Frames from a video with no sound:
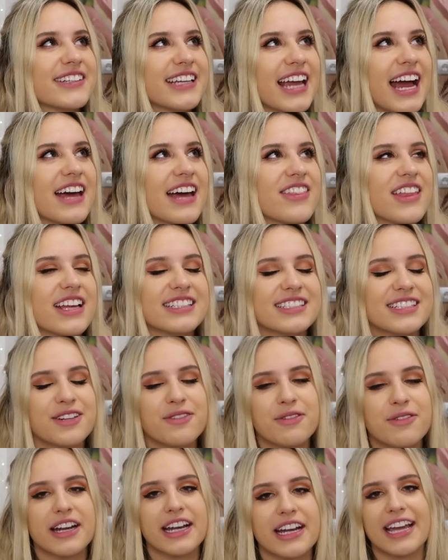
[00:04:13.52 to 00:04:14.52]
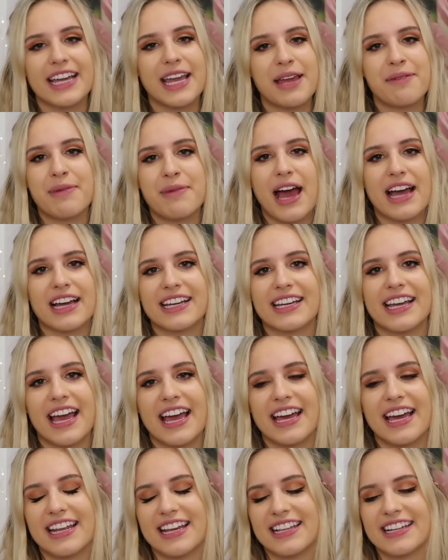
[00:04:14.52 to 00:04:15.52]
yeah, that didn't work. It came back
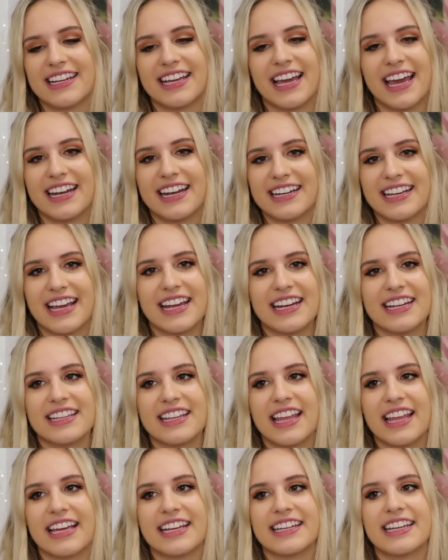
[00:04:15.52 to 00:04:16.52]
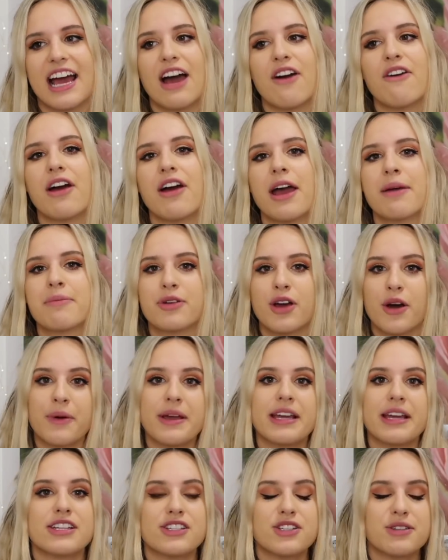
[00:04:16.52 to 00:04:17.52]
again and again and again. And like now I'm
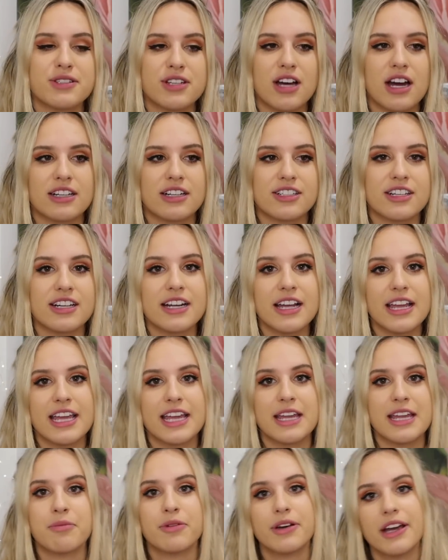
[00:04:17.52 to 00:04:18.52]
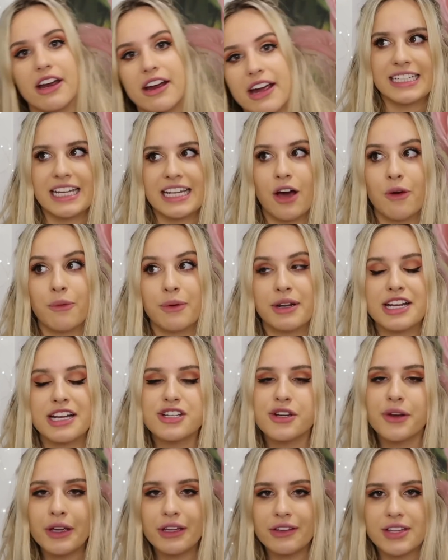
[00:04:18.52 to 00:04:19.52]
going to a doctor in Bulgaria. Now when I show
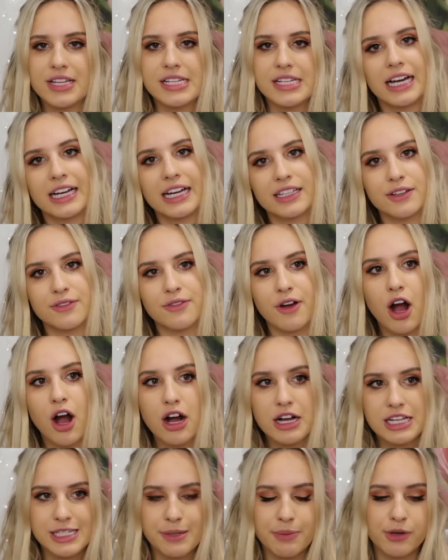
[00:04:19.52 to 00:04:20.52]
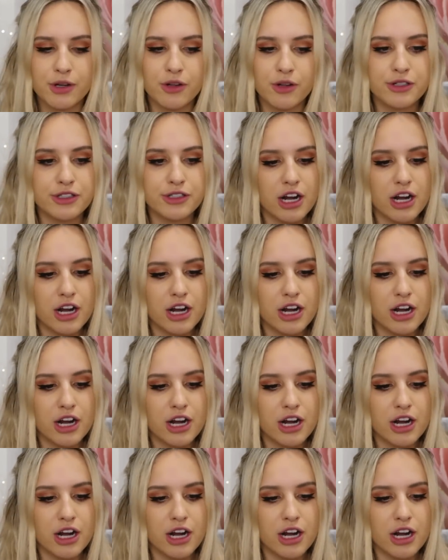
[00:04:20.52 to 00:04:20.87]
you this kind of hospital or